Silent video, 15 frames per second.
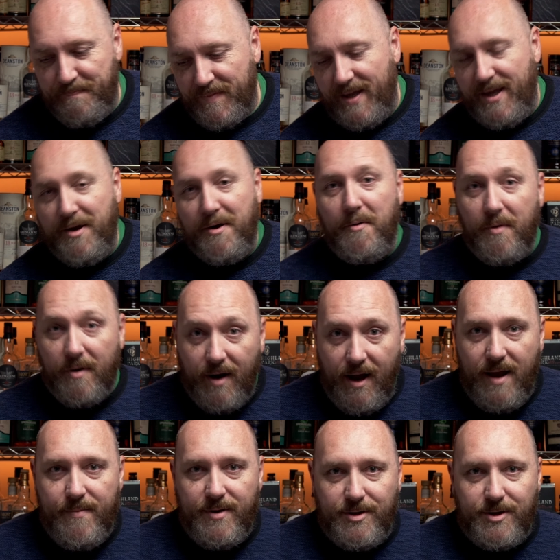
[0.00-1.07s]
Here, where I
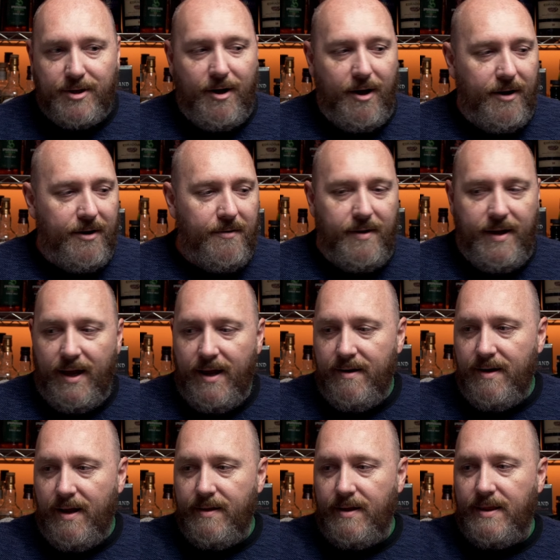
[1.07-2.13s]
am in Chicago, again,
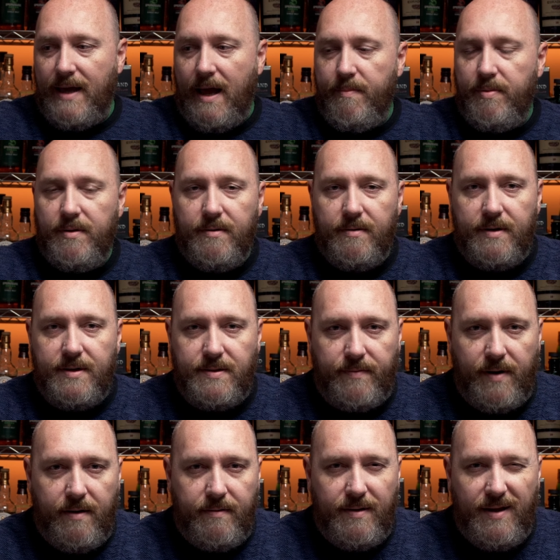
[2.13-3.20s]
I think the Aberlour is
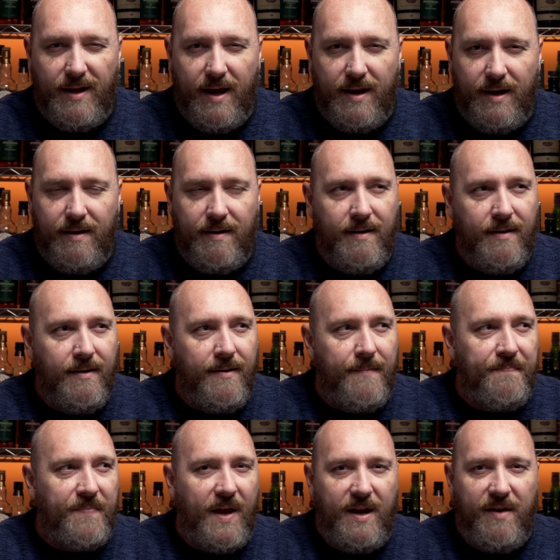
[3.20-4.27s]
around the
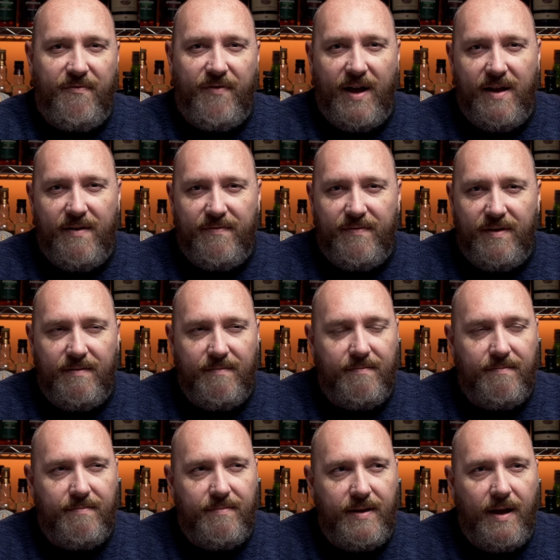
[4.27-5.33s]
about $85,
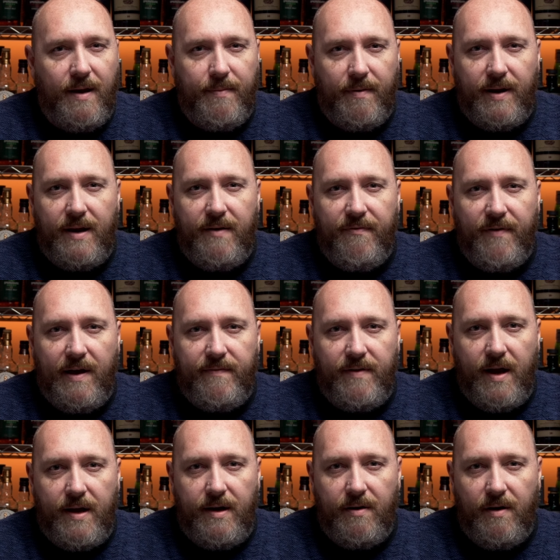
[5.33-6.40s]

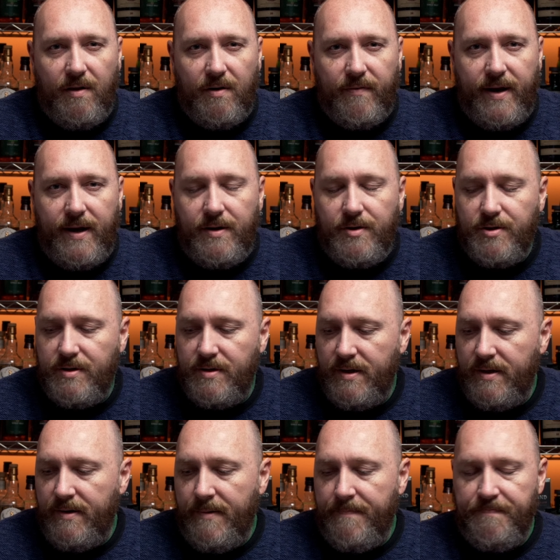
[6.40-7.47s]
$90 range,
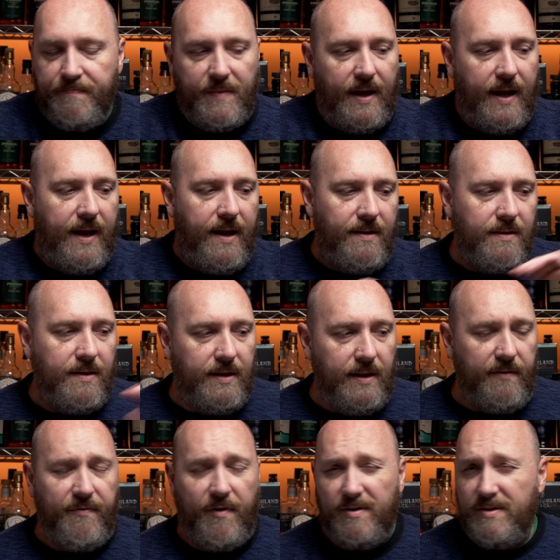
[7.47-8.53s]
and the
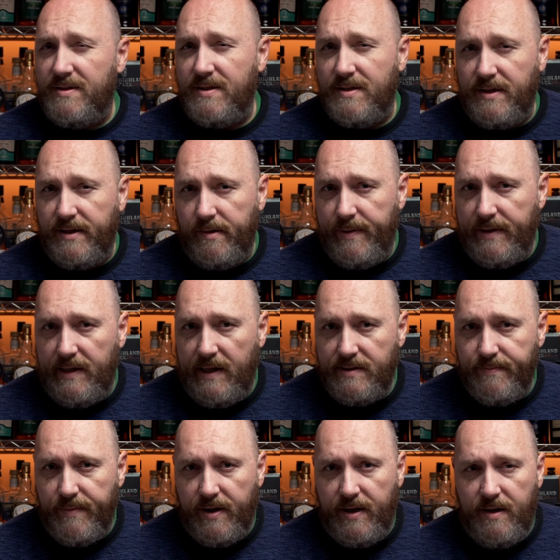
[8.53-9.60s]
Glenfarclas is a little bit less
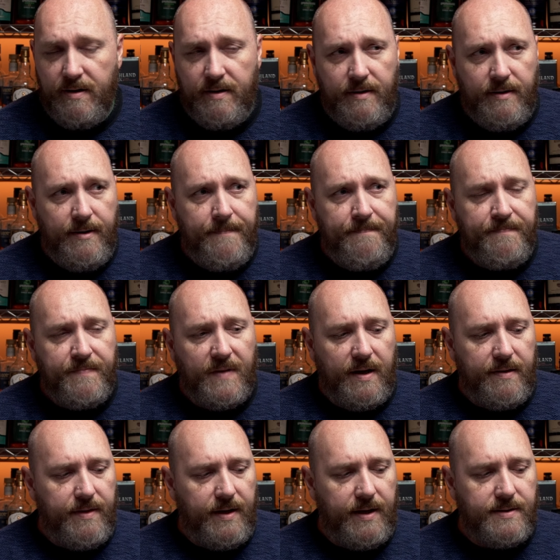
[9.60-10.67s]
money. I
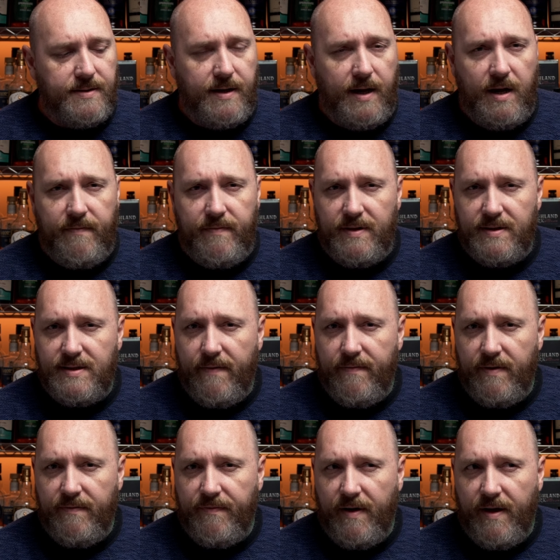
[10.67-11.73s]
think it's kind of in the
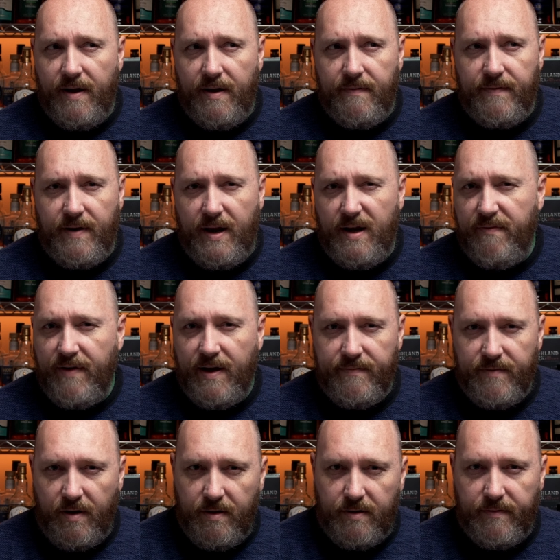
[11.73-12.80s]
$75 to
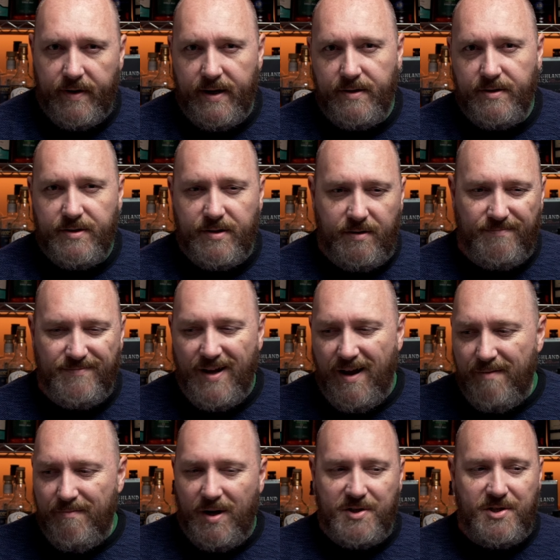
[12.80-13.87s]
$85 range, so
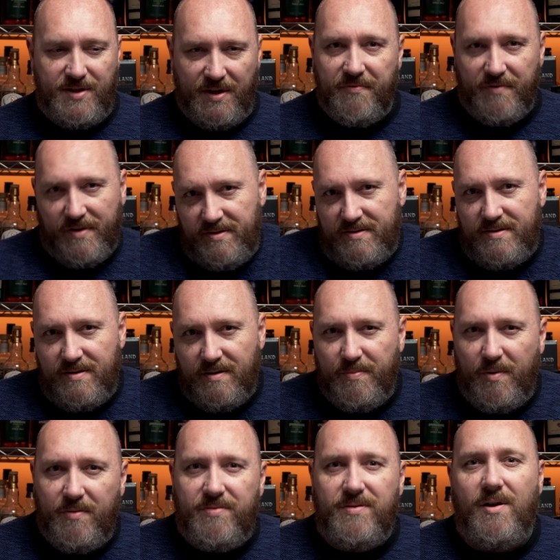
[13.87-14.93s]
not much difference. They're
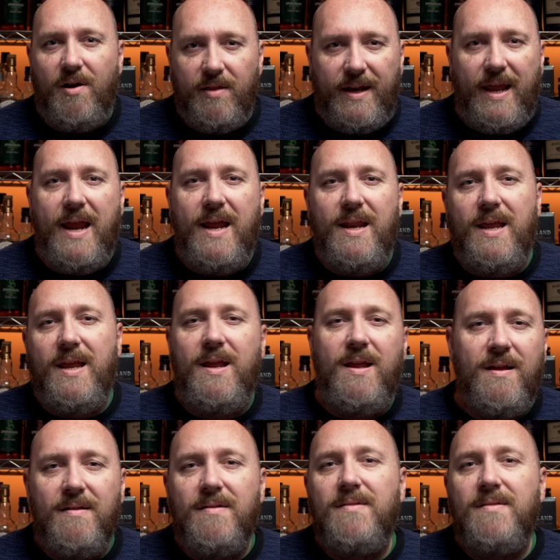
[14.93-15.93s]
both, call it $80